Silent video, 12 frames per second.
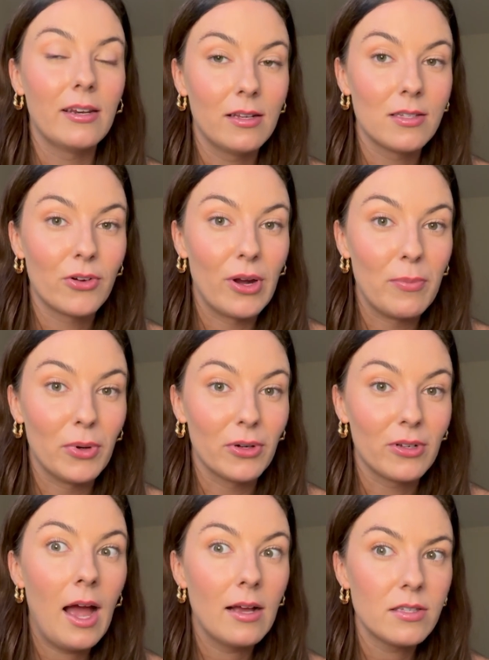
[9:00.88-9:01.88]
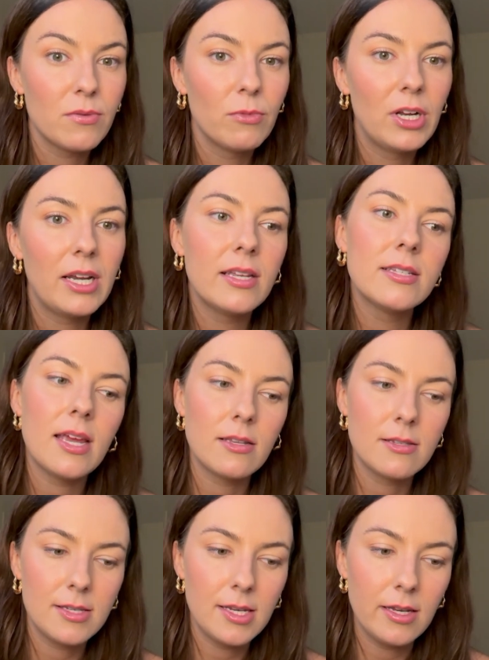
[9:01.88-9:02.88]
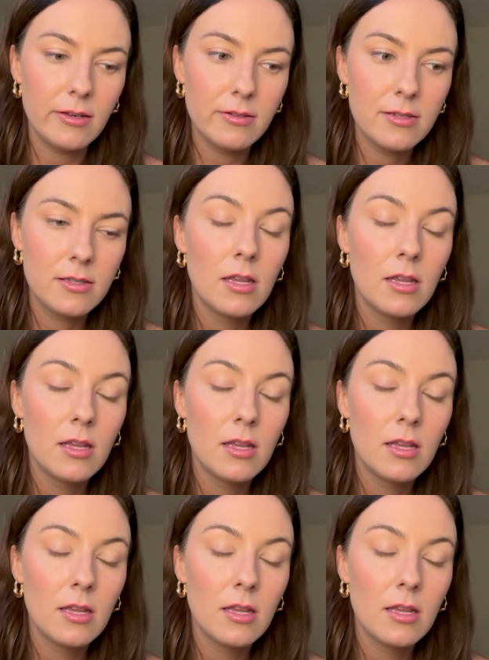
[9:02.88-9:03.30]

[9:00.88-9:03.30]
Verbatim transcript: it is a great book. Has some really intense scenes.